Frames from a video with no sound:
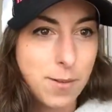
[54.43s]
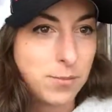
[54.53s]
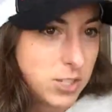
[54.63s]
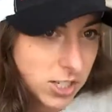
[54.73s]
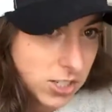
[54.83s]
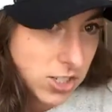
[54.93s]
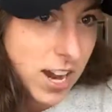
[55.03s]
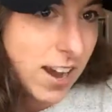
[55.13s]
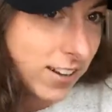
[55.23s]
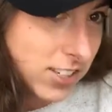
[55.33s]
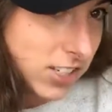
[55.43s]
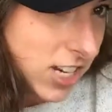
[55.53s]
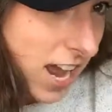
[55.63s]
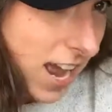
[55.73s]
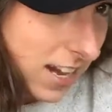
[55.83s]
Just shout out to
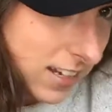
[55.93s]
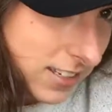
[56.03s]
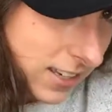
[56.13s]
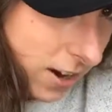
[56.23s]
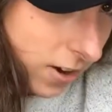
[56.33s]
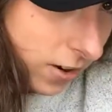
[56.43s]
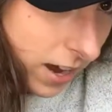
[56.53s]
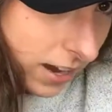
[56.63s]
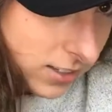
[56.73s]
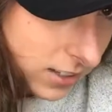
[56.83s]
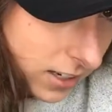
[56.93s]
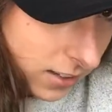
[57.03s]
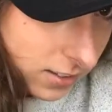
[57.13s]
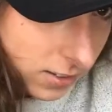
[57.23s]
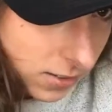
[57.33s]
Jen. So actually,
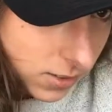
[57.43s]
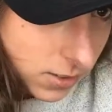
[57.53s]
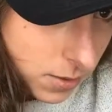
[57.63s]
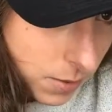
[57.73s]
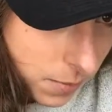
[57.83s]
there's something